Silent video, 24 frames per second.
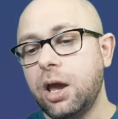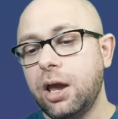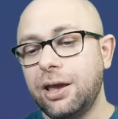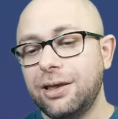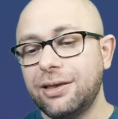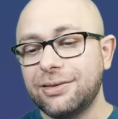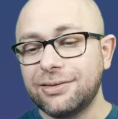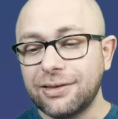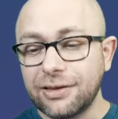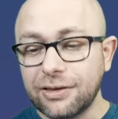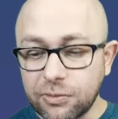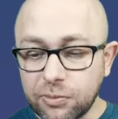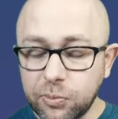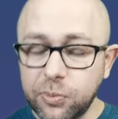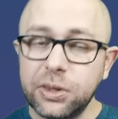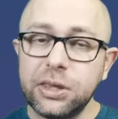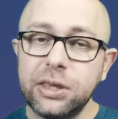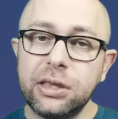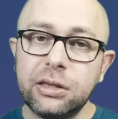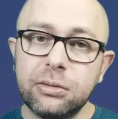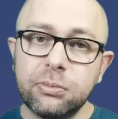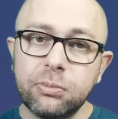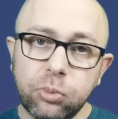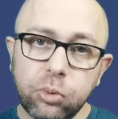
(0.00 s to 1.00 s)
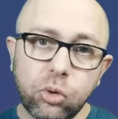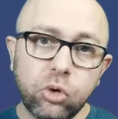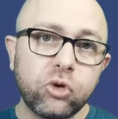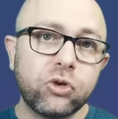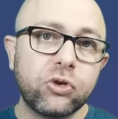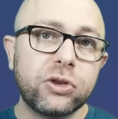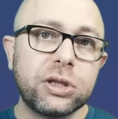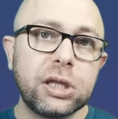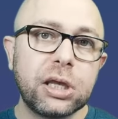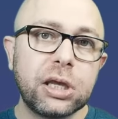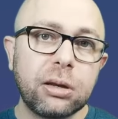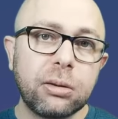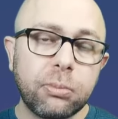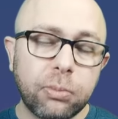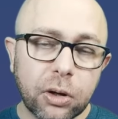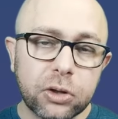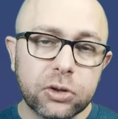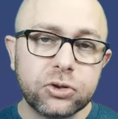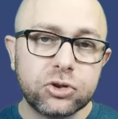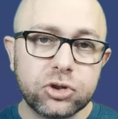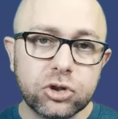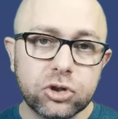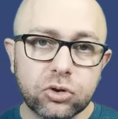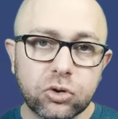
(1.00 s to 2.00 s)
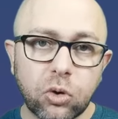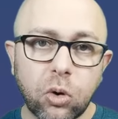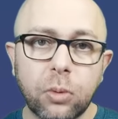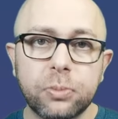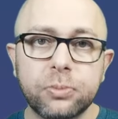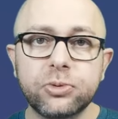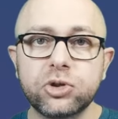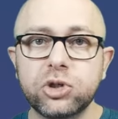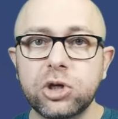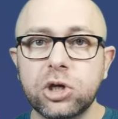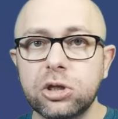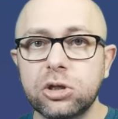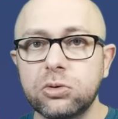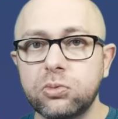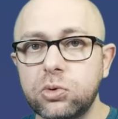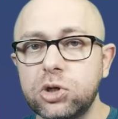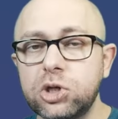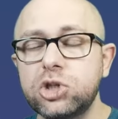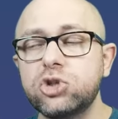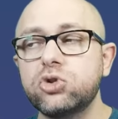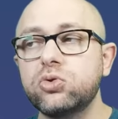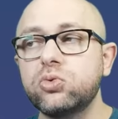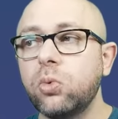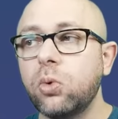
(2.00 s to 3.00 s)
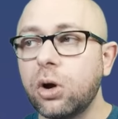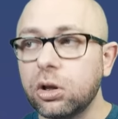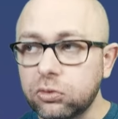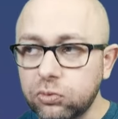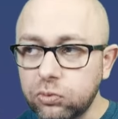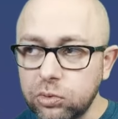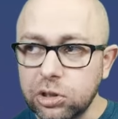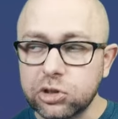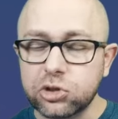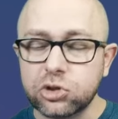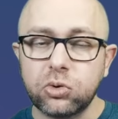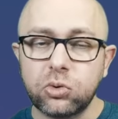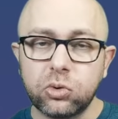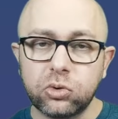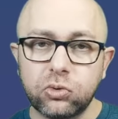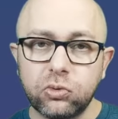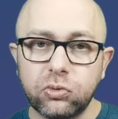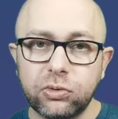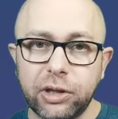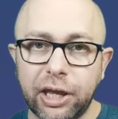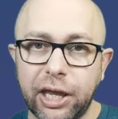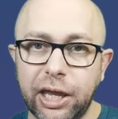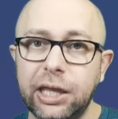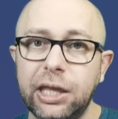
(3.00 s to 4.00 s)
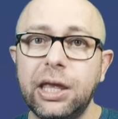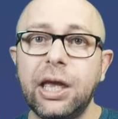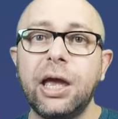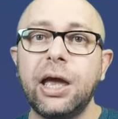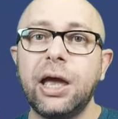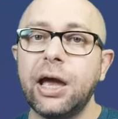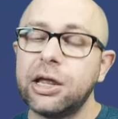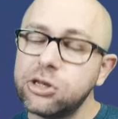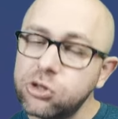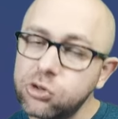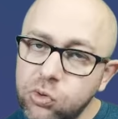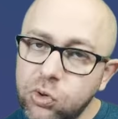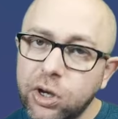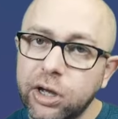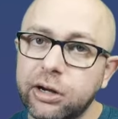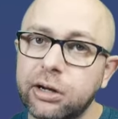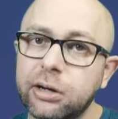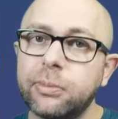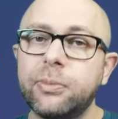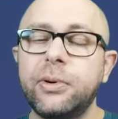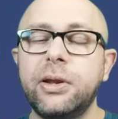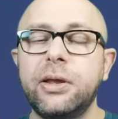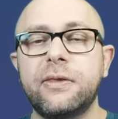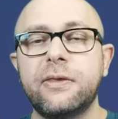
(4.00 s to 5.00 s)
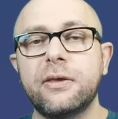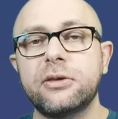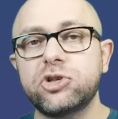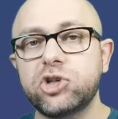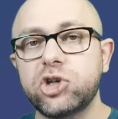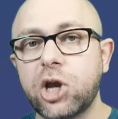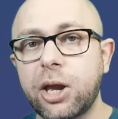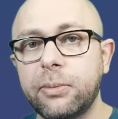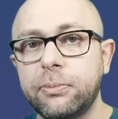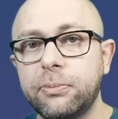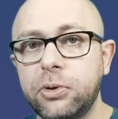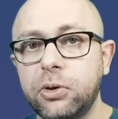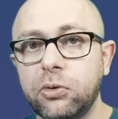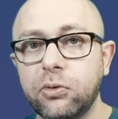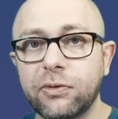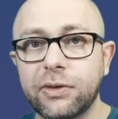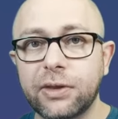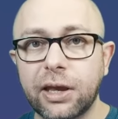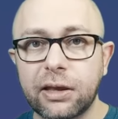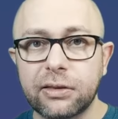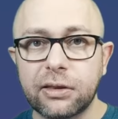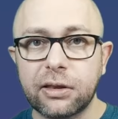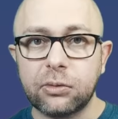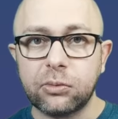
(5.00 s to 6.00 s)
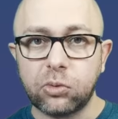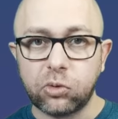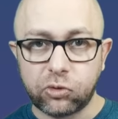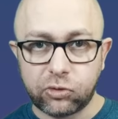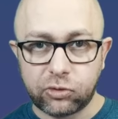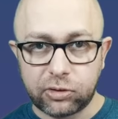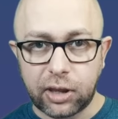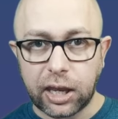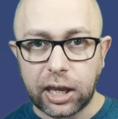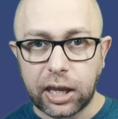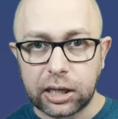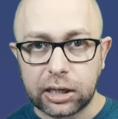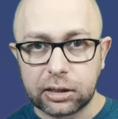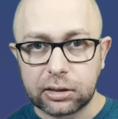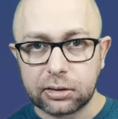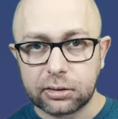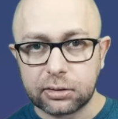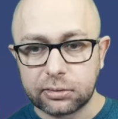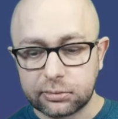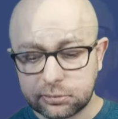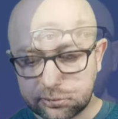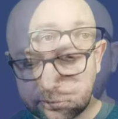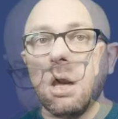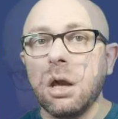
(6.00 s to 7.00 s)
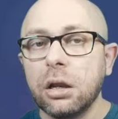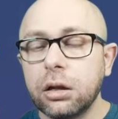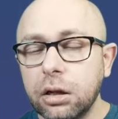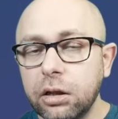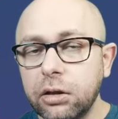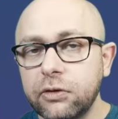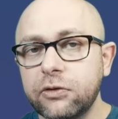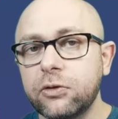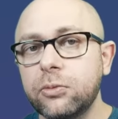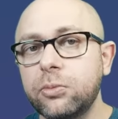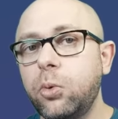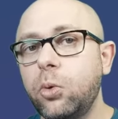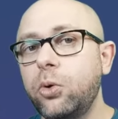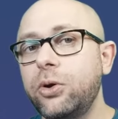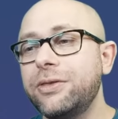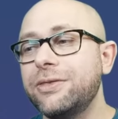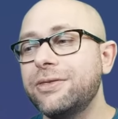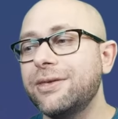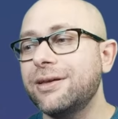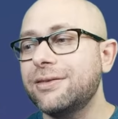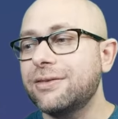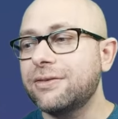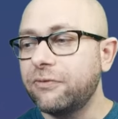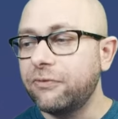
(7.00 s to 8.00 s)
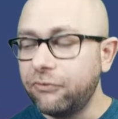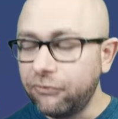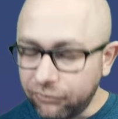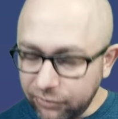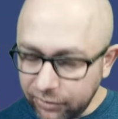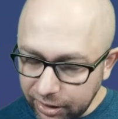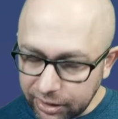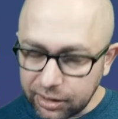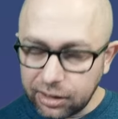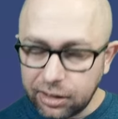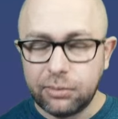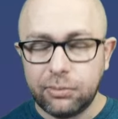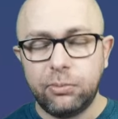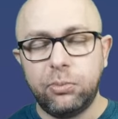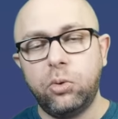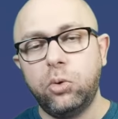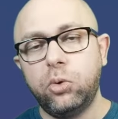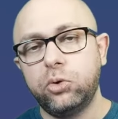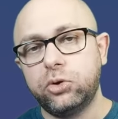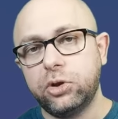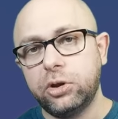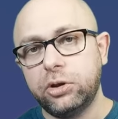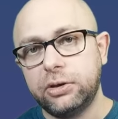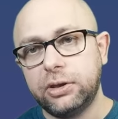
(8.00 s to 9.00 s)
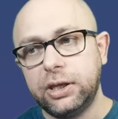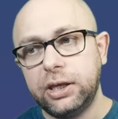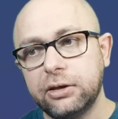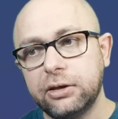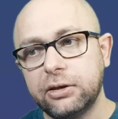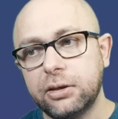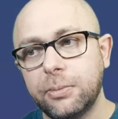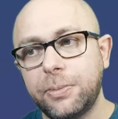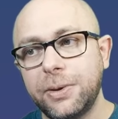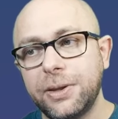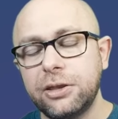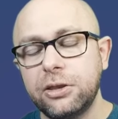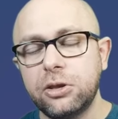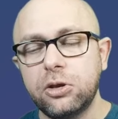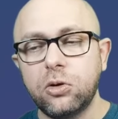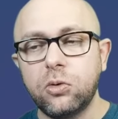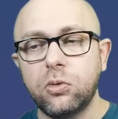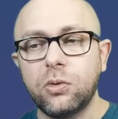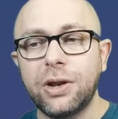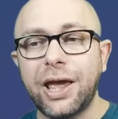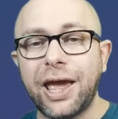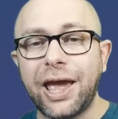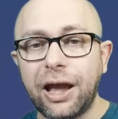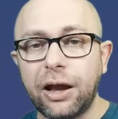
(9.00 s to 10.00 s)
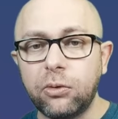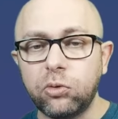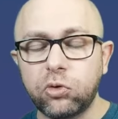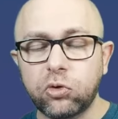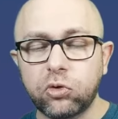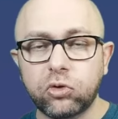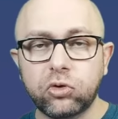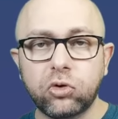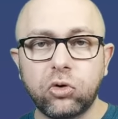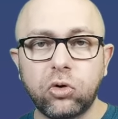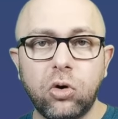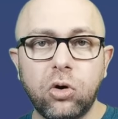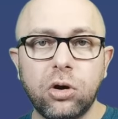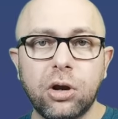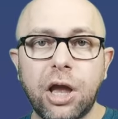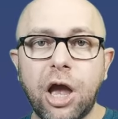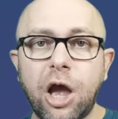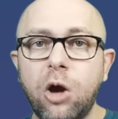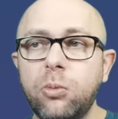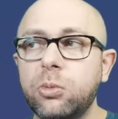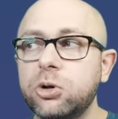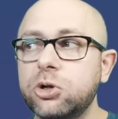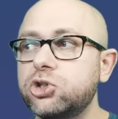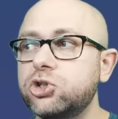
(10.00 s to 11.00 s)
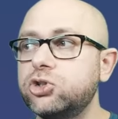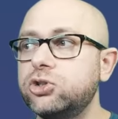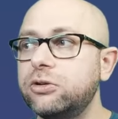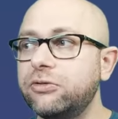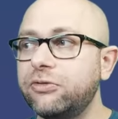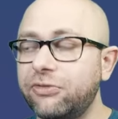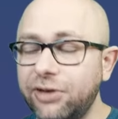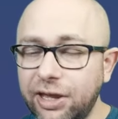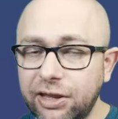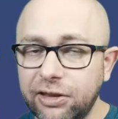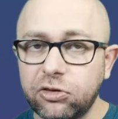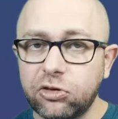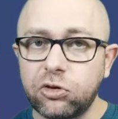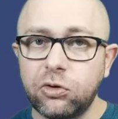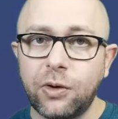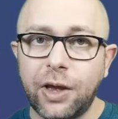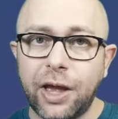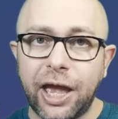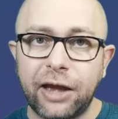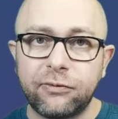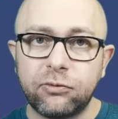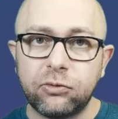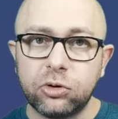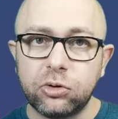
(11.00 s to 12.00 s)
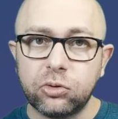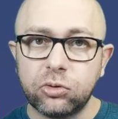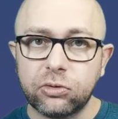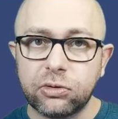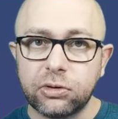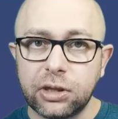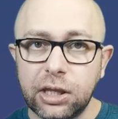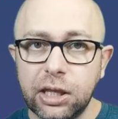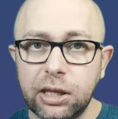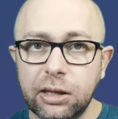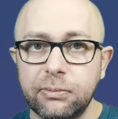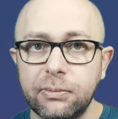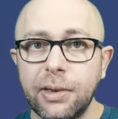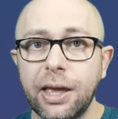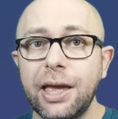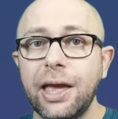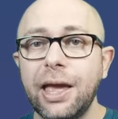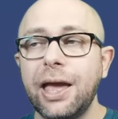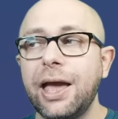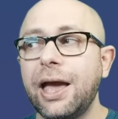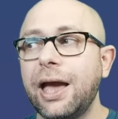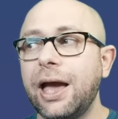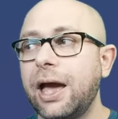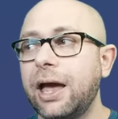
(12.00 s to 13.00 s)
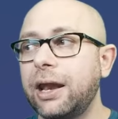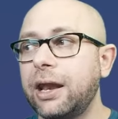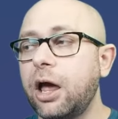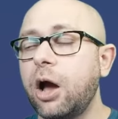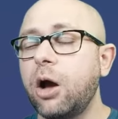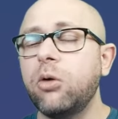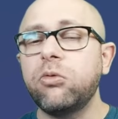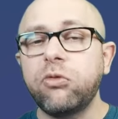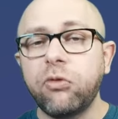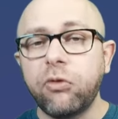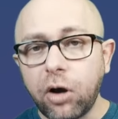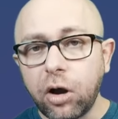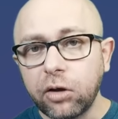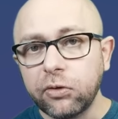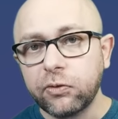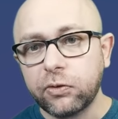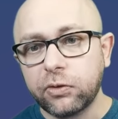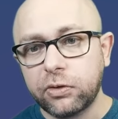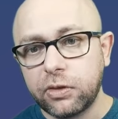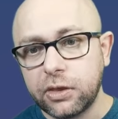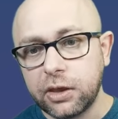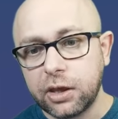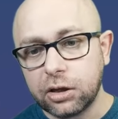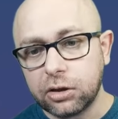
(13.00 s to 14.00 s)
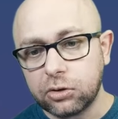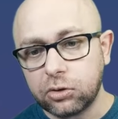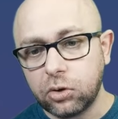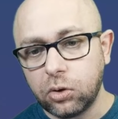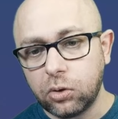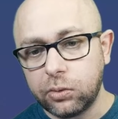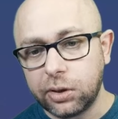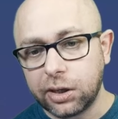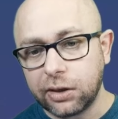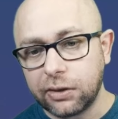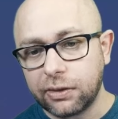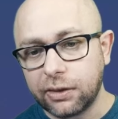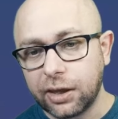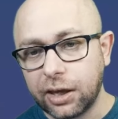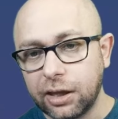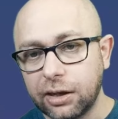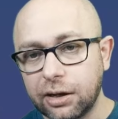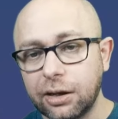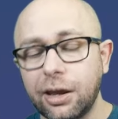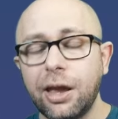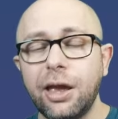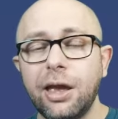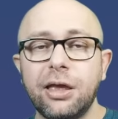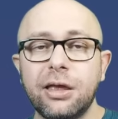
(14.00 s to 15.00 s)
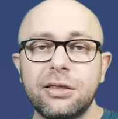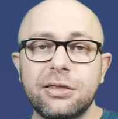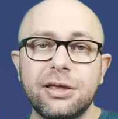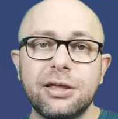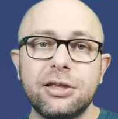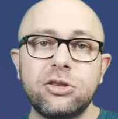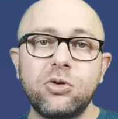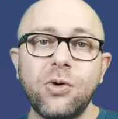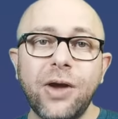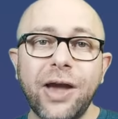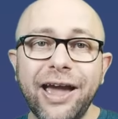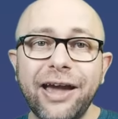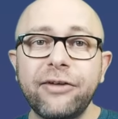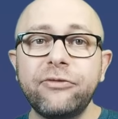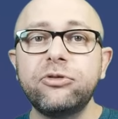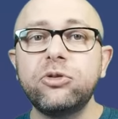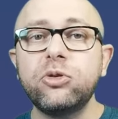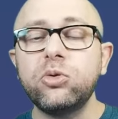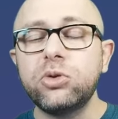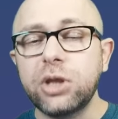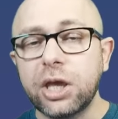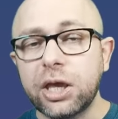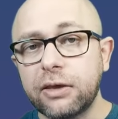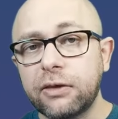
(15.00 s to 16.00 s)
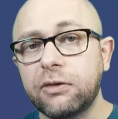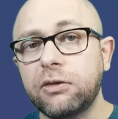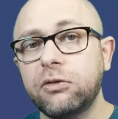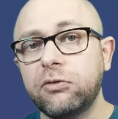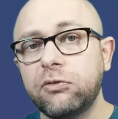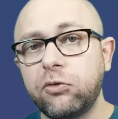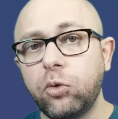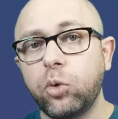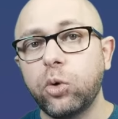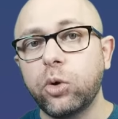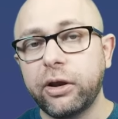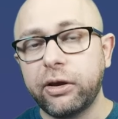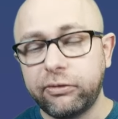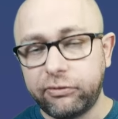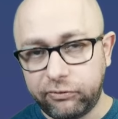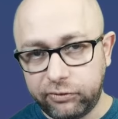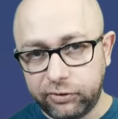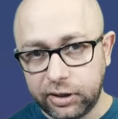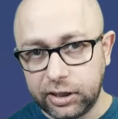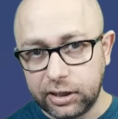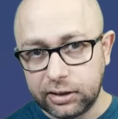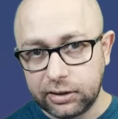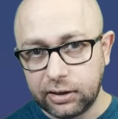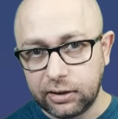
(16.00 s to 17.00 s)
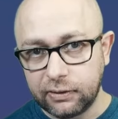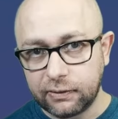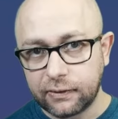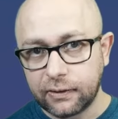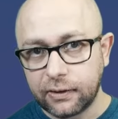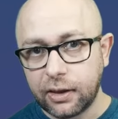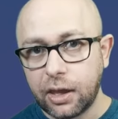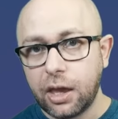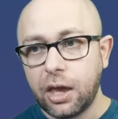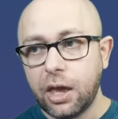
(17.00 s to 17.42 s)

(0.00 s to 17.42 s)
is the speed boosting budget option, which what we'll show today, and you can replace the champions as I was saying. Last point that's very important depending on how strong, how much defense you have on your team and how fast they are going there, that you have to test for affinities.